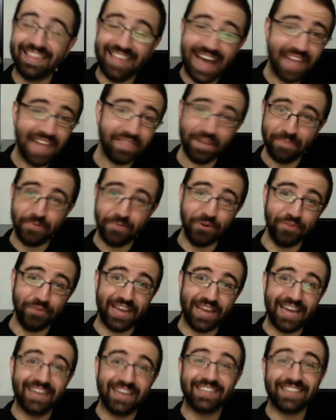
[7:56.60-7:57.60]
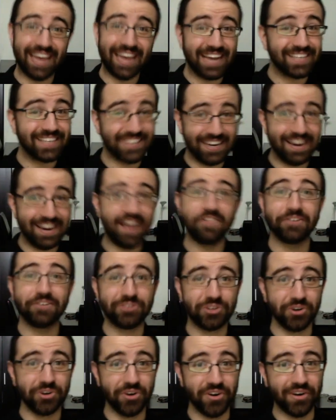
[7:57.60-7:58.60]
Then the movie takes another
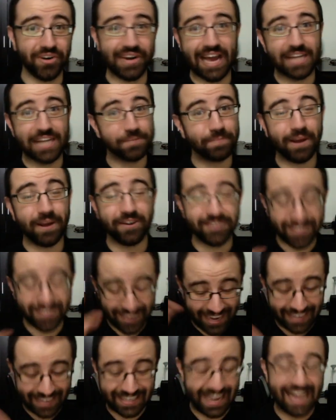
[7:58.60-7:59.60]
turn, as Parasite